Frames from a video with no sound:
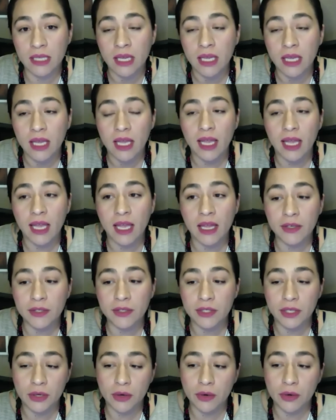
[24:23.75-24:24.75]
and
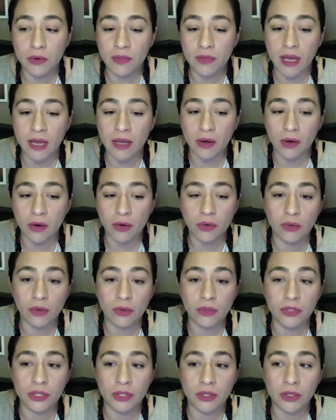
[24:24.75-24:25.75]
to know that our
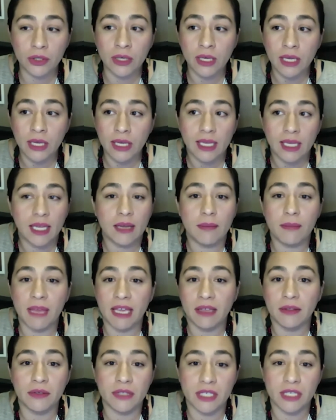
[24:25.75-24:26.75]
culture can make
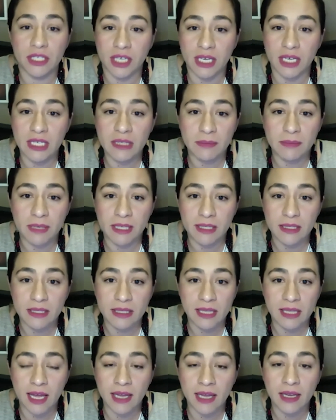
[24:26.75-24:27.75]
those adjustments,
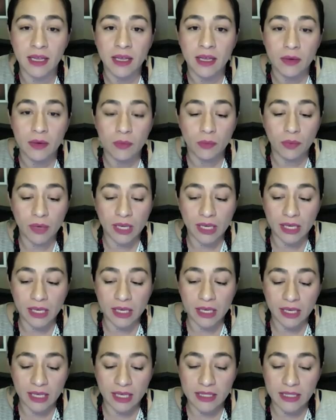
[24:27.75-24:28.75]
that we
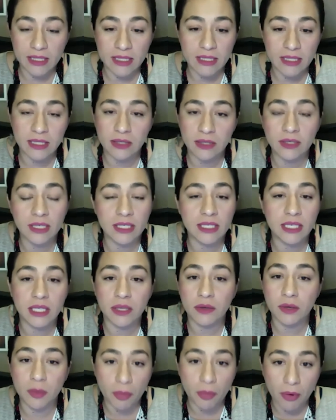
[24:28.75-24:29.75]
can still
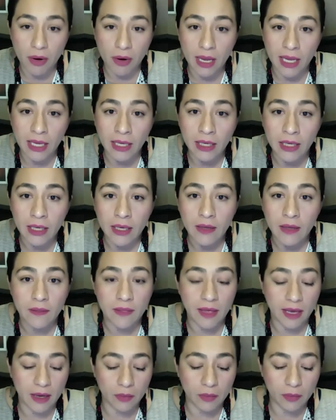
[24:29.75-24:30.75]
continue to pray,
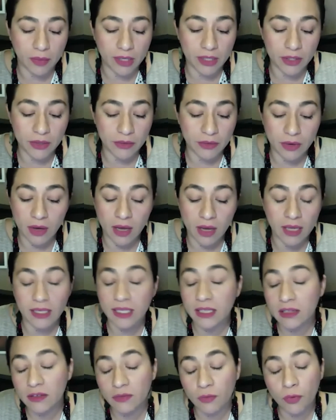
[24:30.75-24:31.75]
that we do not
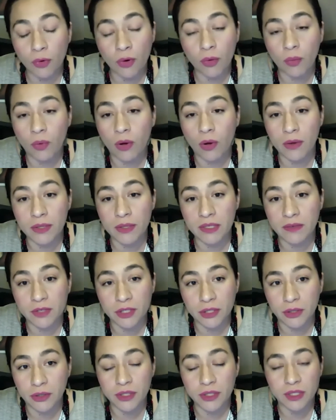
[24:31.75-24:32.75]
need the four walls of a
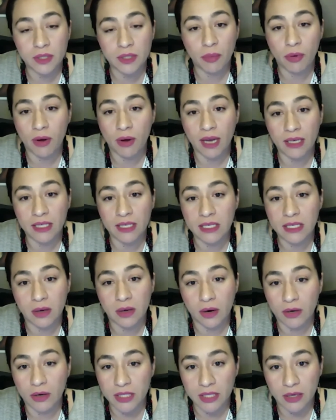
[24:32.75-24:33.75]
church to practice
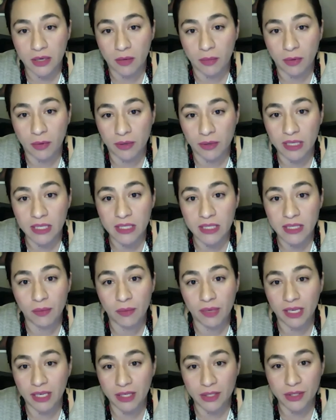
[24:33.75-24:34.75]
our ceremonies, that
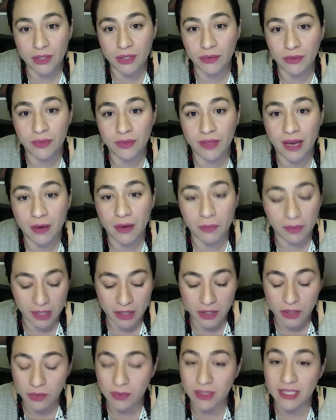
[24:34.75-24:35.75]
we can do that, we can
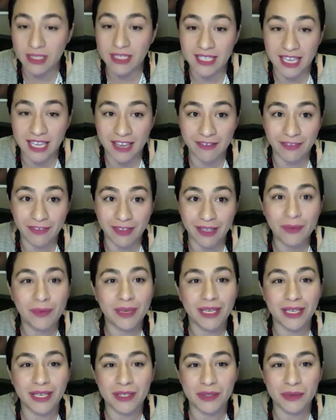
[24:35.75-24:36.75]
do it safely, we
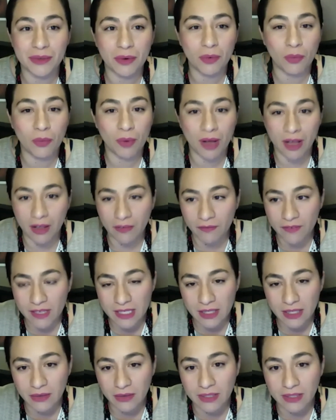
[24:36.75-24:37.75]
can do it while
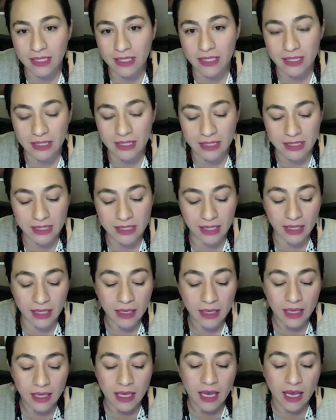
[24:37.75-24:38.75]
physical distancing.
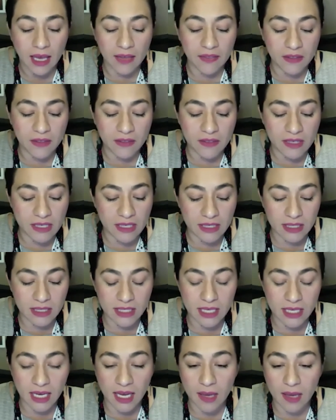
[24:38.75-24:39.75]
I think this is a
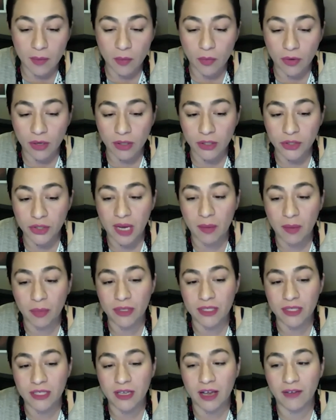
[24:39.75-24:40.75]
time where tribal
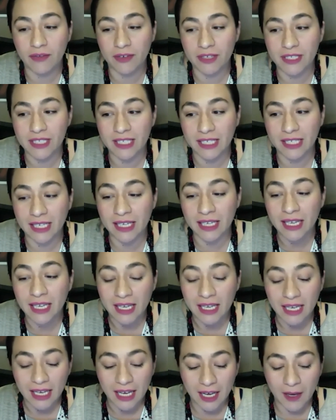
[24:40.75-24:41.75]
sovereignty
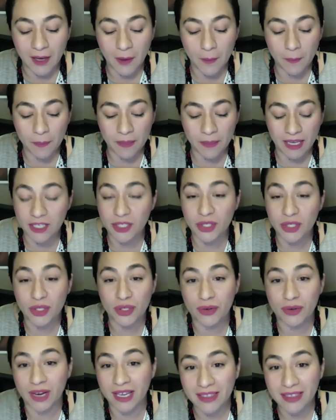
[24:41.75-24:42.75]
is
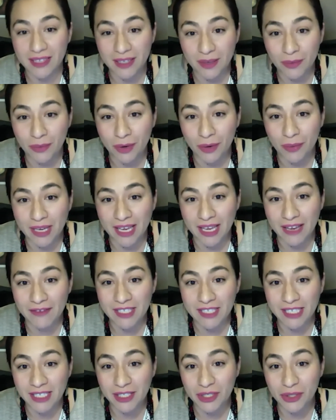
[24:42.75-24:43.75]
strengthened, where we have
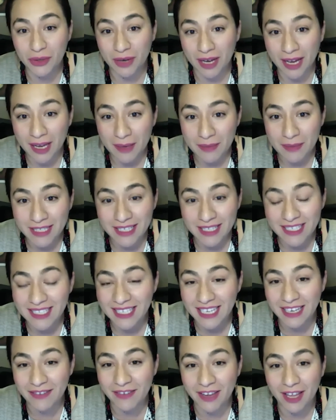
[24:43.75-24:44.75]
seen tribes in the
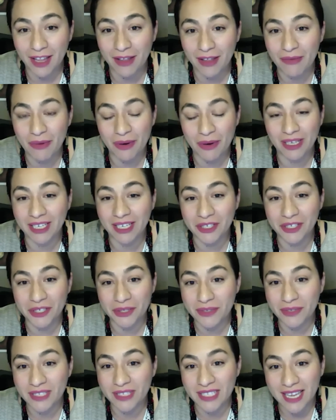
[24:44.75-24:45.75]
state of California issue
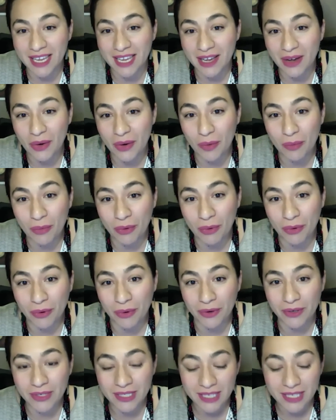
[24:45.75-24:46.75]
stay-at-home orders.